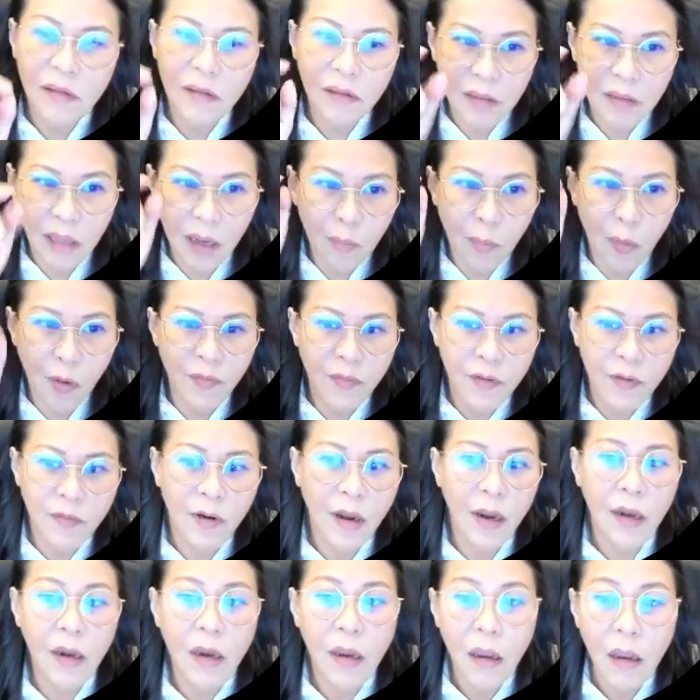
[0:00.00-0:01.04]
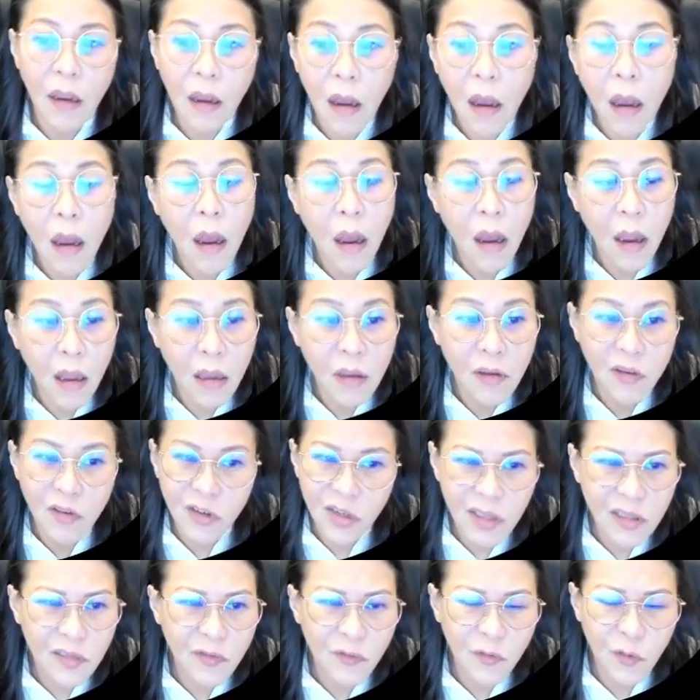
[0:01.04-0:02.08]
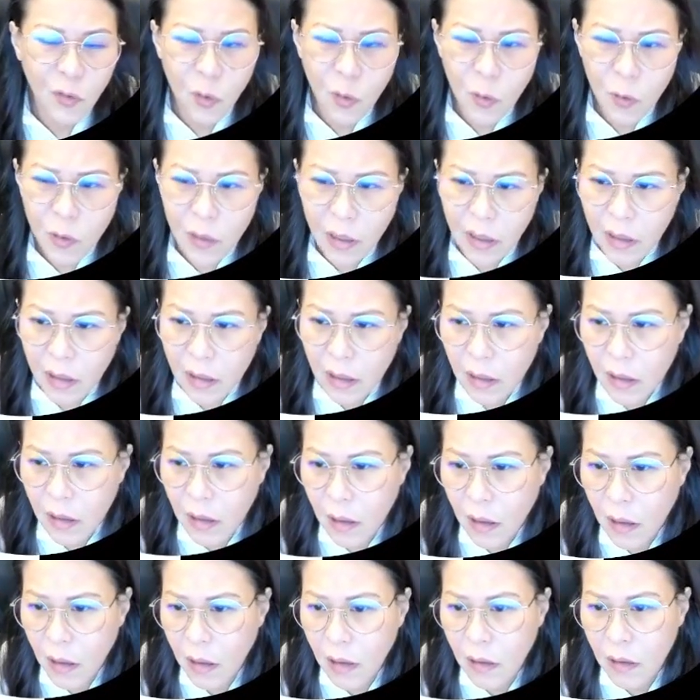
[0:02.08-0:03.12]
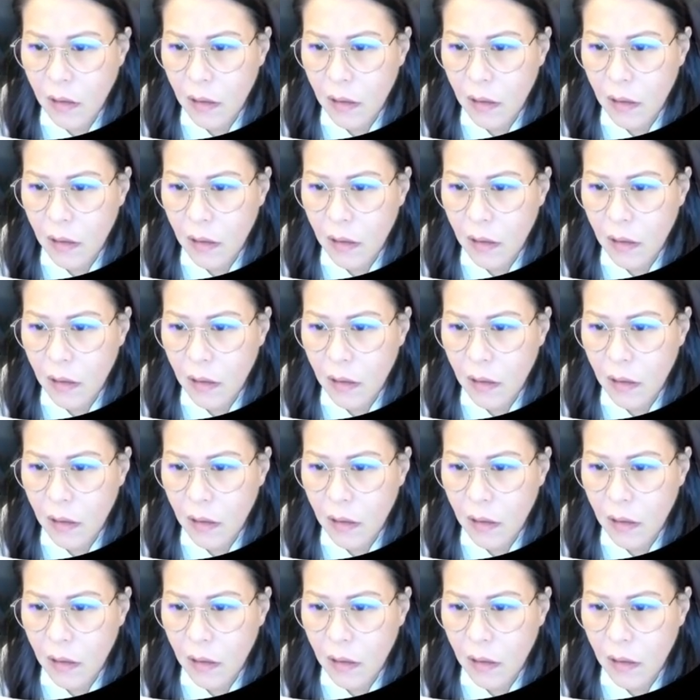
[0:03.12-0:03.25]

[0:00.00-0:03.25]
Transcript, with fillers: take profit run ah you just follow lah ah.